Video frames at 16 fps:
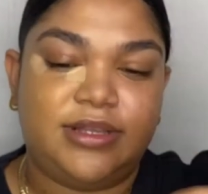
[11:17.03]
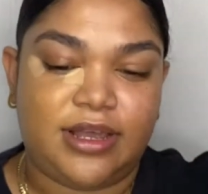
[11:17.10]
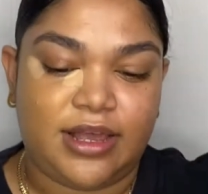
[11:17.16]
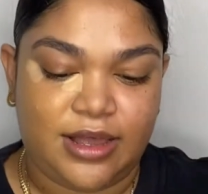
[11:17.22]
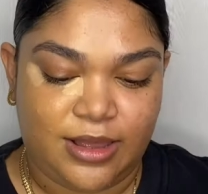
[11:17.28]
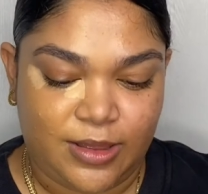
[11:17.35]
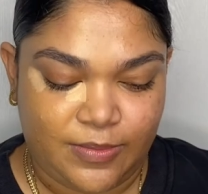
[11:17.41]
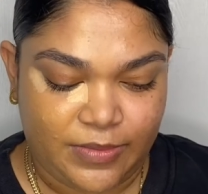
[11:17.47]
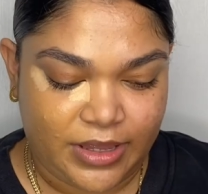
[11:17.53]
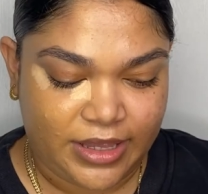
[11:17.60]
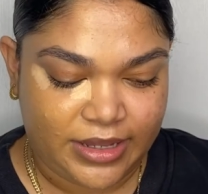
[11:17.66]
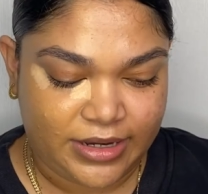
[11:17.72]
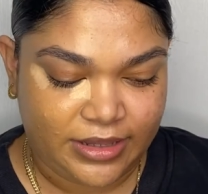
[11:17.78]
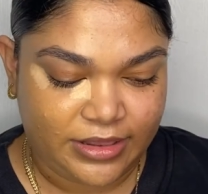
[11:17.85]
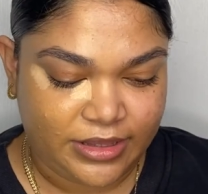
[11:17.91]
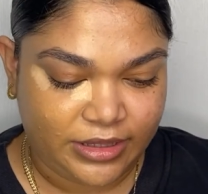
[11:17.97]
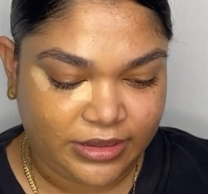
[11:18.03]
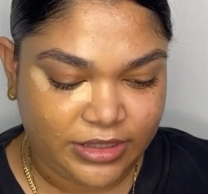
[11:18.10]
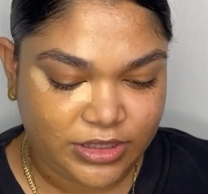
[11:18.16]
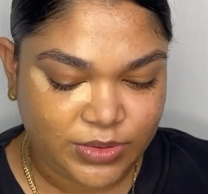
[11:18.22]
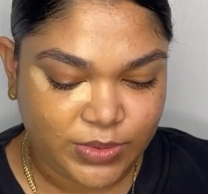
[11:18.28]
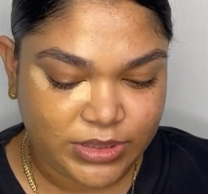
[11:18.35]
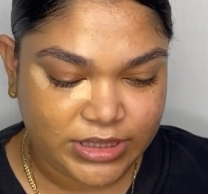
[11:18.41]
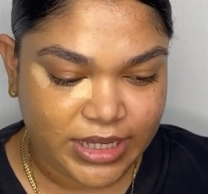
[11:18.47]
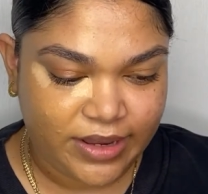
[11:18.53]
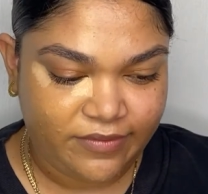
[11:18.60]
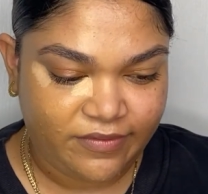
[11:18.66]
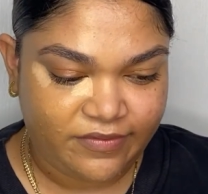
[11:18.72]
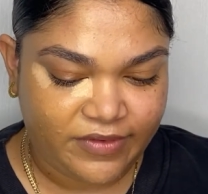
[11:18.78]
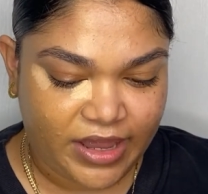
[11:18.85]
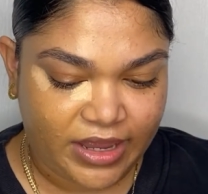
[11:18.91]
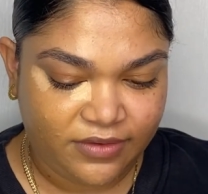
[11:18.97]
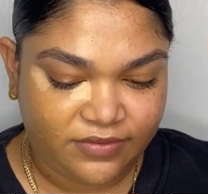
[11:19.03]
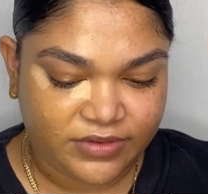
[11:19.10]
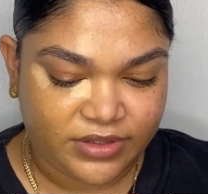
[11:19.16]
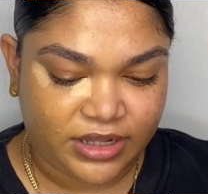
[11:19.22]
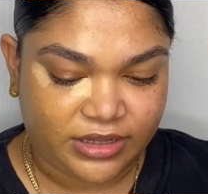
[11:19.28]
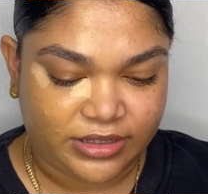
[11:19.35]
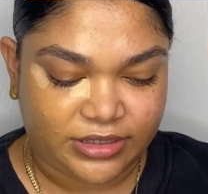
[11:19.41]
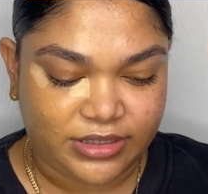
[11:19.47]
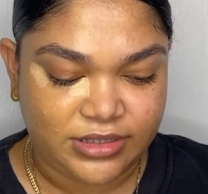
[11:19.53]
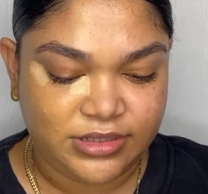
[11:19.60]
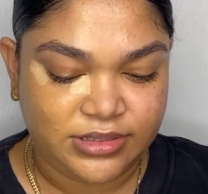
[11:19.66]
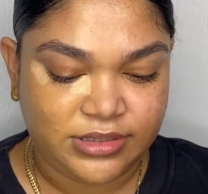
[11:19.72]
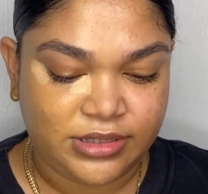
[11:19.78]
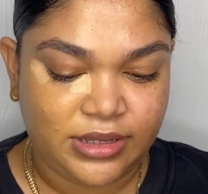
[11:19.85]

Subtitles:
and I think this was like $5.